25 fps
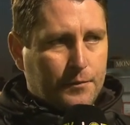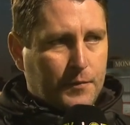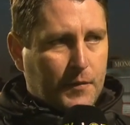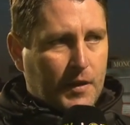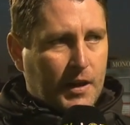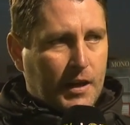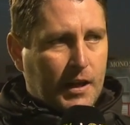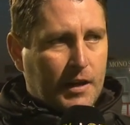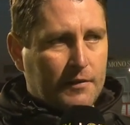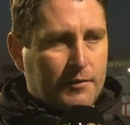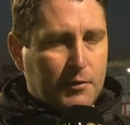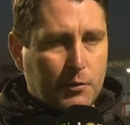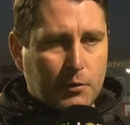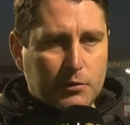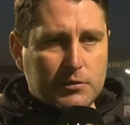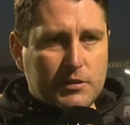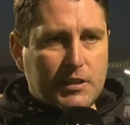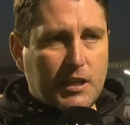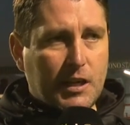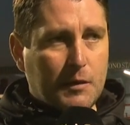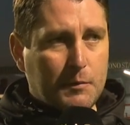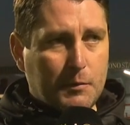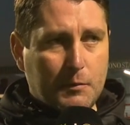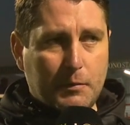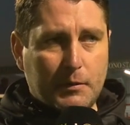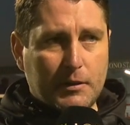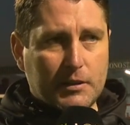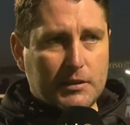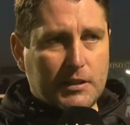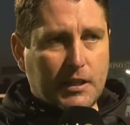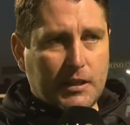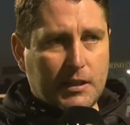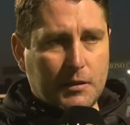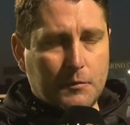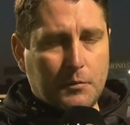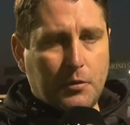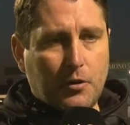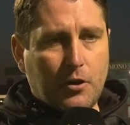everyone's capable of
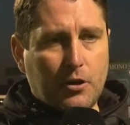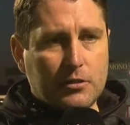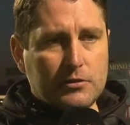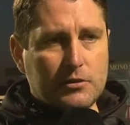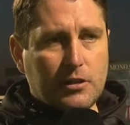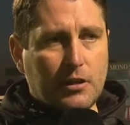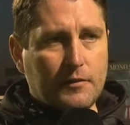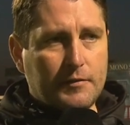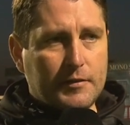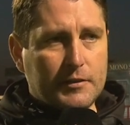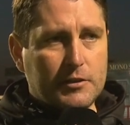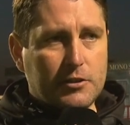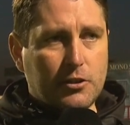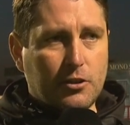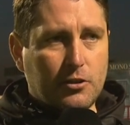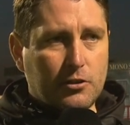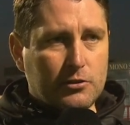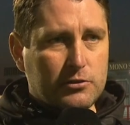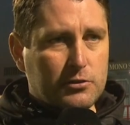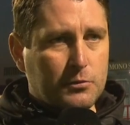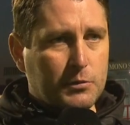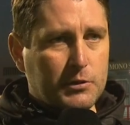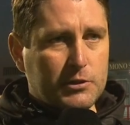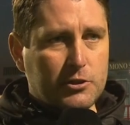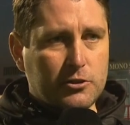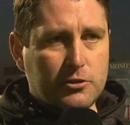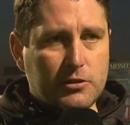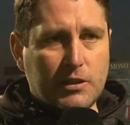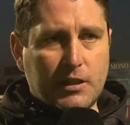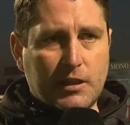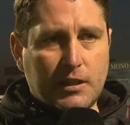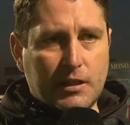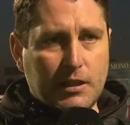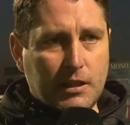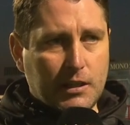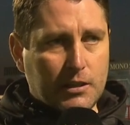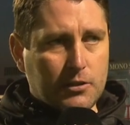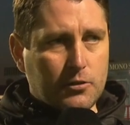taking points off each other, so we just need to
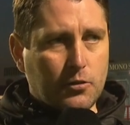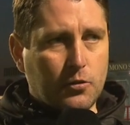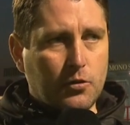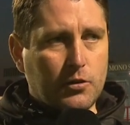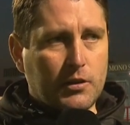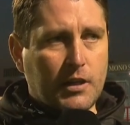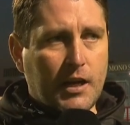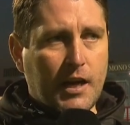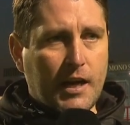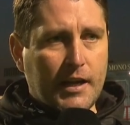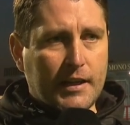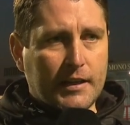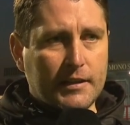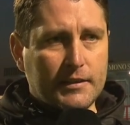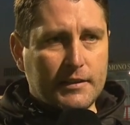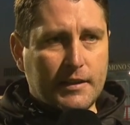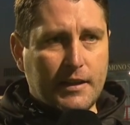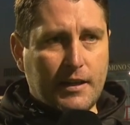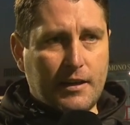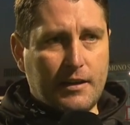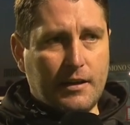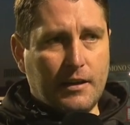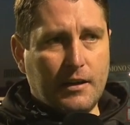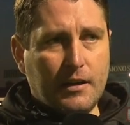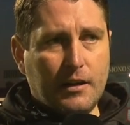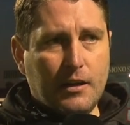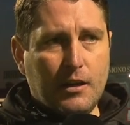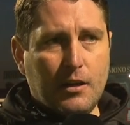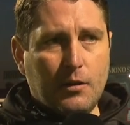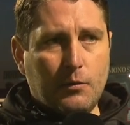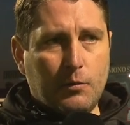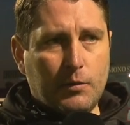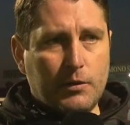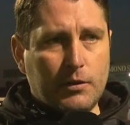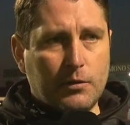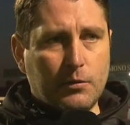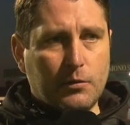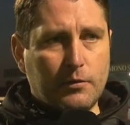keep going, hang in there.
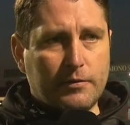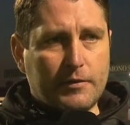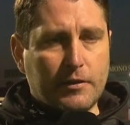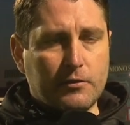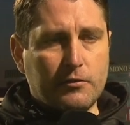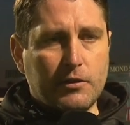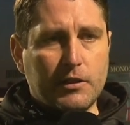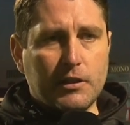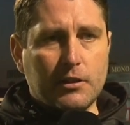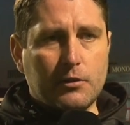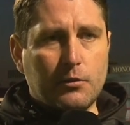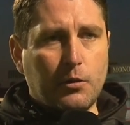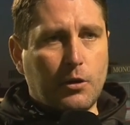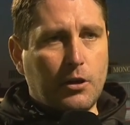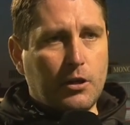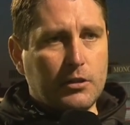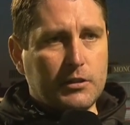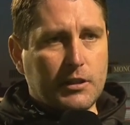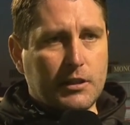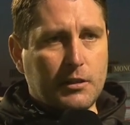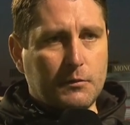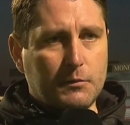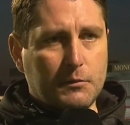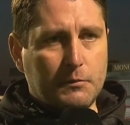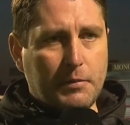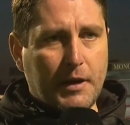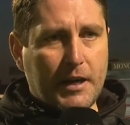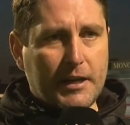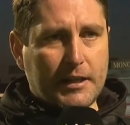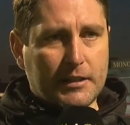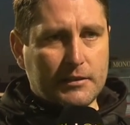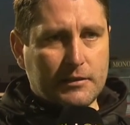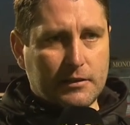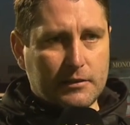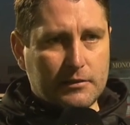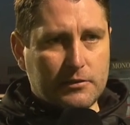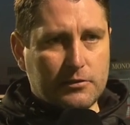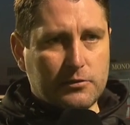We know we've got real quality coming back
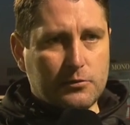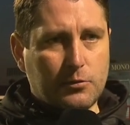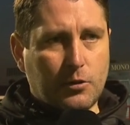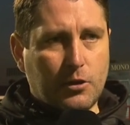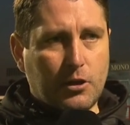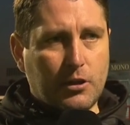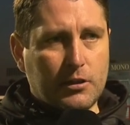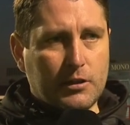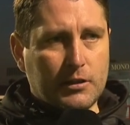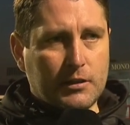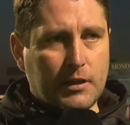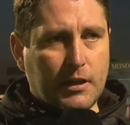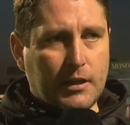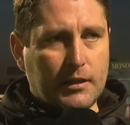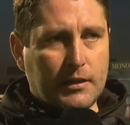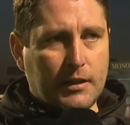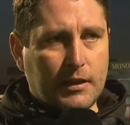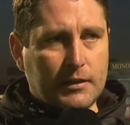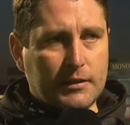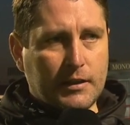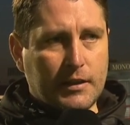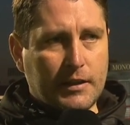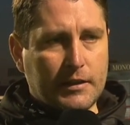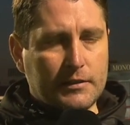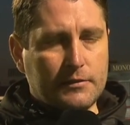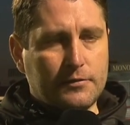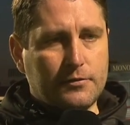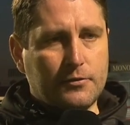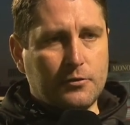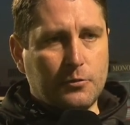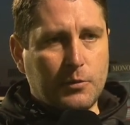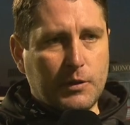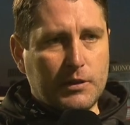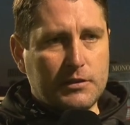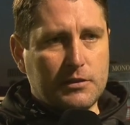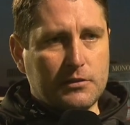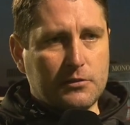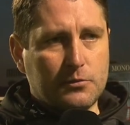into the squad in the next few
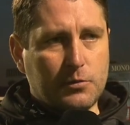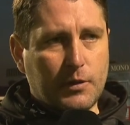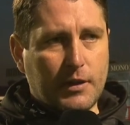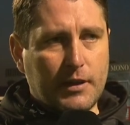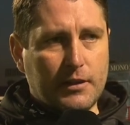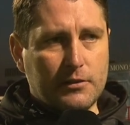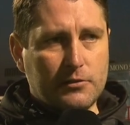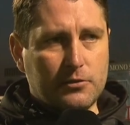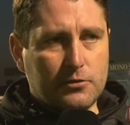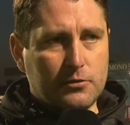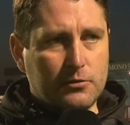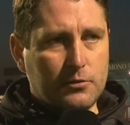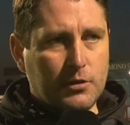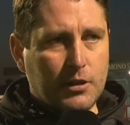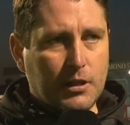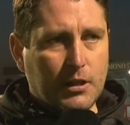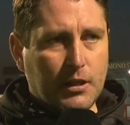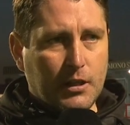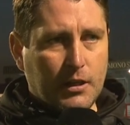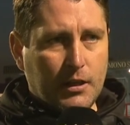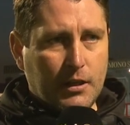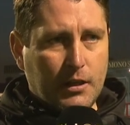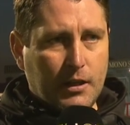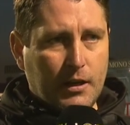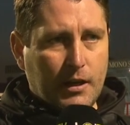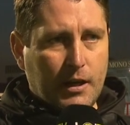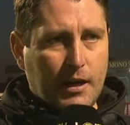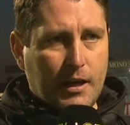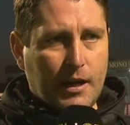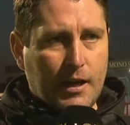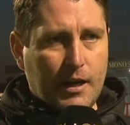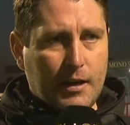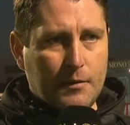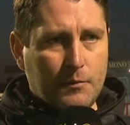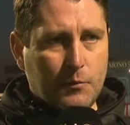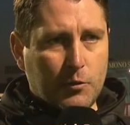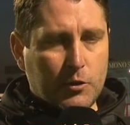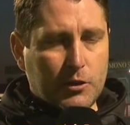weeks as well, so
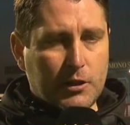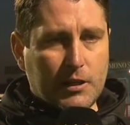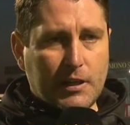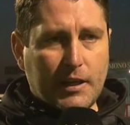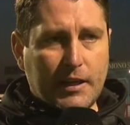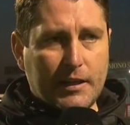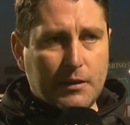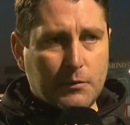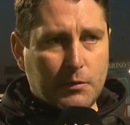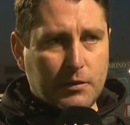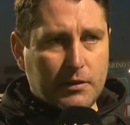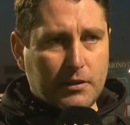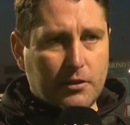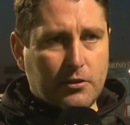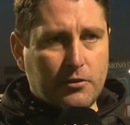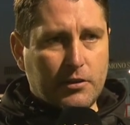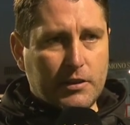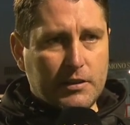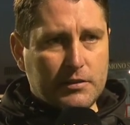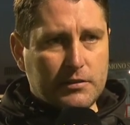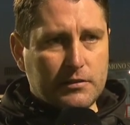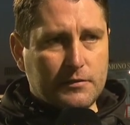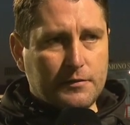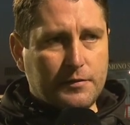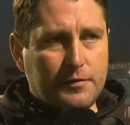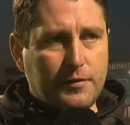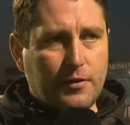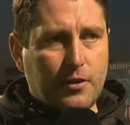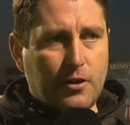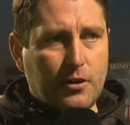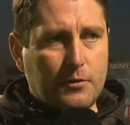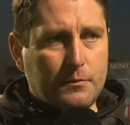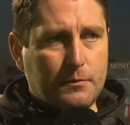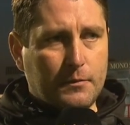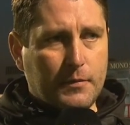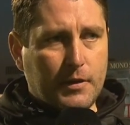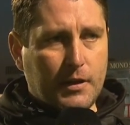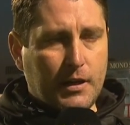we're delighted with our recent
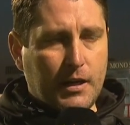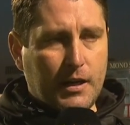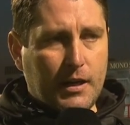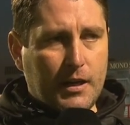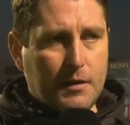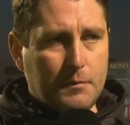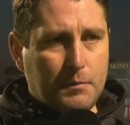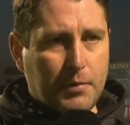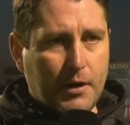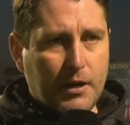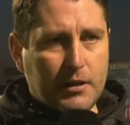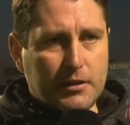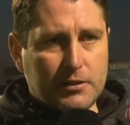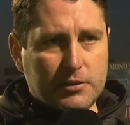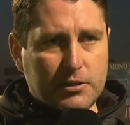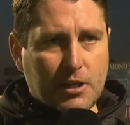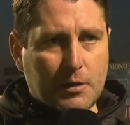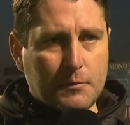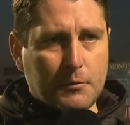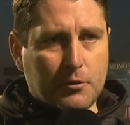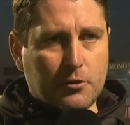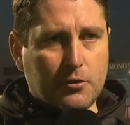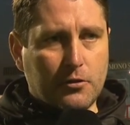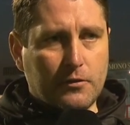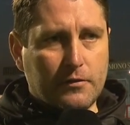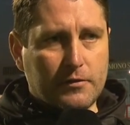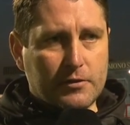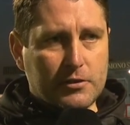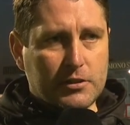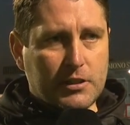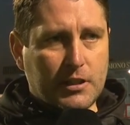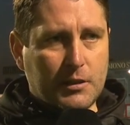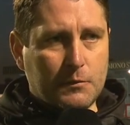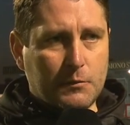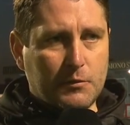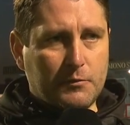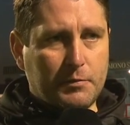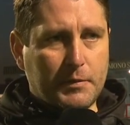form. Bar the Shamrock Rovers
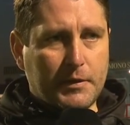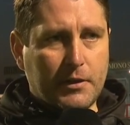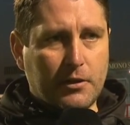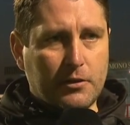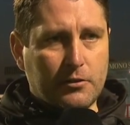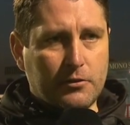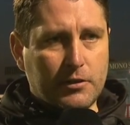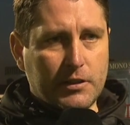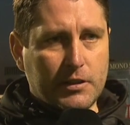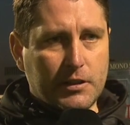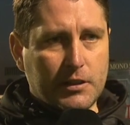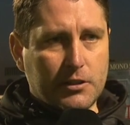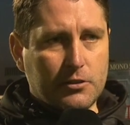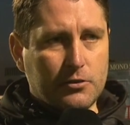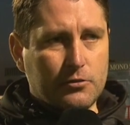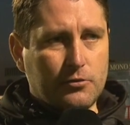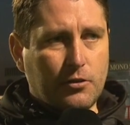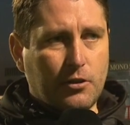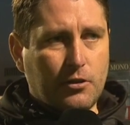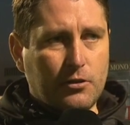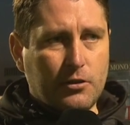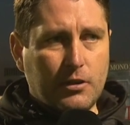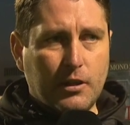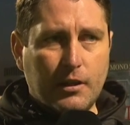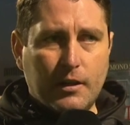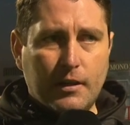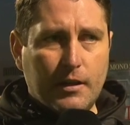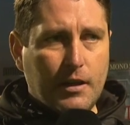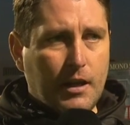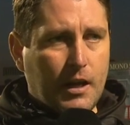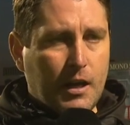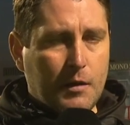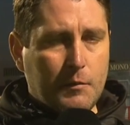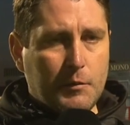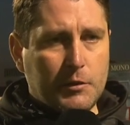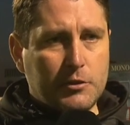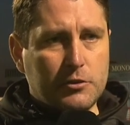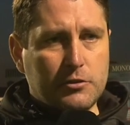game, we've been on a really good run,
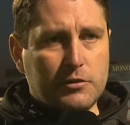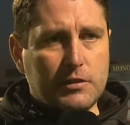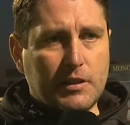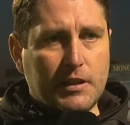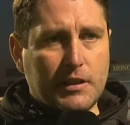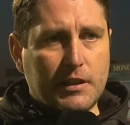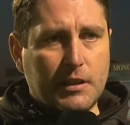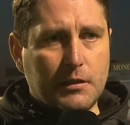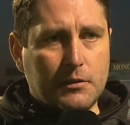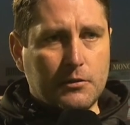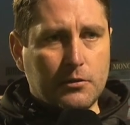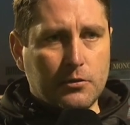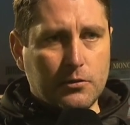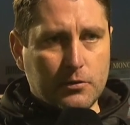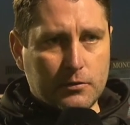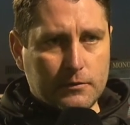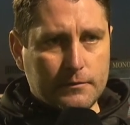and we just need to keep going.